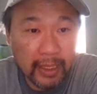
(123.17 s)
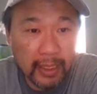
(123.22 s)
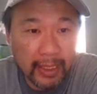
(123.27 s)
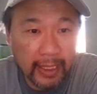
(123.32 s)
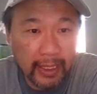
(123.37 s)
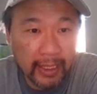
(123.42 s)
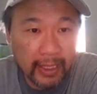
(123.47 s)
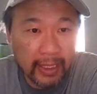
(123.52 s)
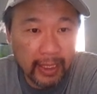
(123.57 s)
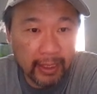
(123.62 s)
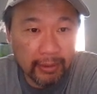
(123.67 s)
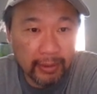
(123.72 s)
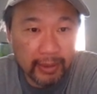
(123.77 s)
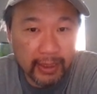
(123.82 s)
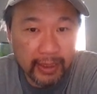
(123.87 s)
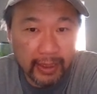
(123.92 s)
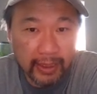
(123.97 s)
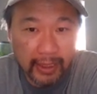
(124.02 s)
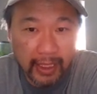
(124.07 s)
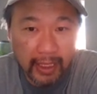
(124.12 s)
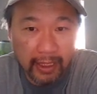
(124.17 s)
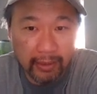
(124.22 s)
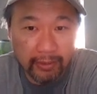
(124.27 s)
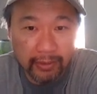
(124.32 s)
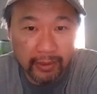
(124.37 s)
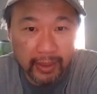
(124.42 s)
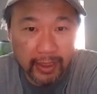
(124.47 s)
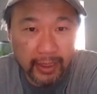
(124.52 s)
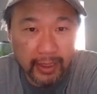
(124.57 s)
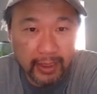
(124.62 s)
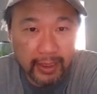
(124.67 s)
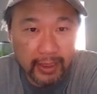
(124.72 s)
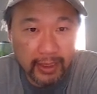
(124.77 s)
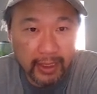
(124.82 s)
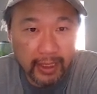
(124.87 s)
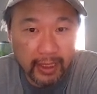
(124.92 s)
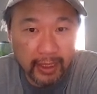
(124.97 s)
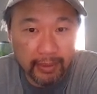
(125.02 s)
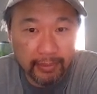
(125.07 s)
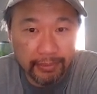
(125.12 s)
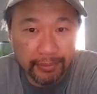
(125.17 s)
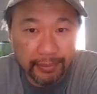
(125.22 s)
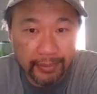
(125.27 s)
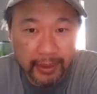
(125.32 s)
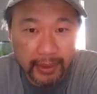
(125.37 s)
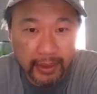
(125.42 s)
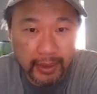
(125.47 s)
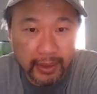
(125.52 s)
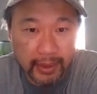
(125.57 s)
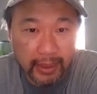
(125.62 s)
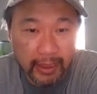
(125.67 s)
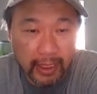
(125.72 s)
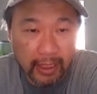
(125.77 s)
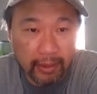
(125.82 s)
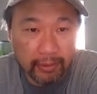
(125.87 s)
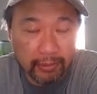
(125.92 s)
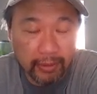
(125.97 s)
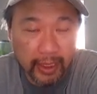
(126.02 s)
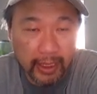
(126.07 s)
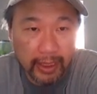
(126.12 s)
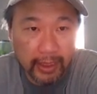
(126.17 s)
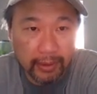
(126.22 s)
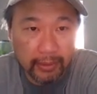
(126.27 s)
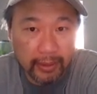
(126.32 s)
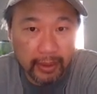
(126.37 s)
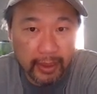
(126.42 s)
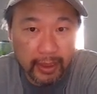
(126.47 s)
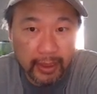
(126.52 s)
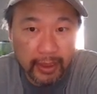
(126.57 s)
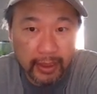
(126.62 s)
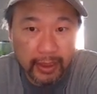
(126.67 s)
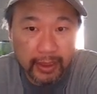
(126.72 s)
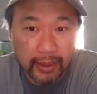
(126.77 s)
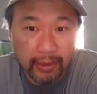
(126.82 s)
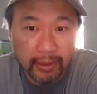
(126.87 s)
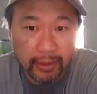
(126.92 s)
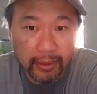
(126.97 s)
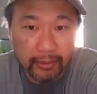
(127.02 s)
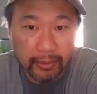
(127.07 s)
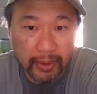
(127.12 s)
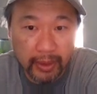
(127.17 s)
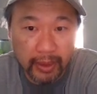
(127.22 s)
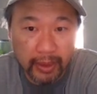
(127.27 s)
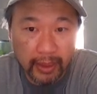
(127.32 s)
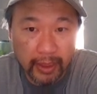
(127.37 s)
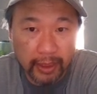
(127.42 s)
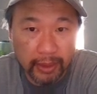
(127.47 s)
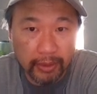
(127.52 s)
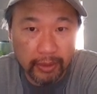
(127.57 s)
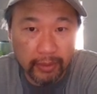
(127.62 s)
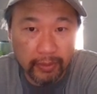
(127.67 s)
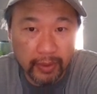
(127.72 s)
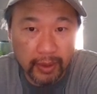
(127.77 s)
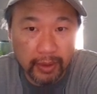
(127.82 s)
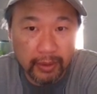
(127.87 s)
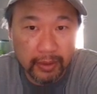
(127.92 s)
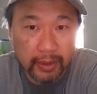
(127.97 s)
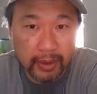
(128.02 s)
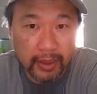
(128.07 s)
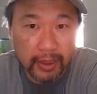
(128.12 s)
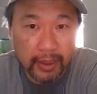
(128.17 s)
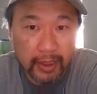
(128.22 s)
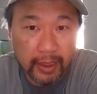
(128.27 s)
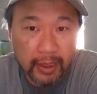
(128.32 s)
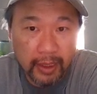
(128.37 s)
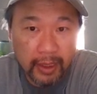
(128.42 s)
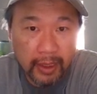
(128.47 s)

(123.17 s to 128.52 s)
again, I was in California at the time. You can see how red it was with the electoral votes.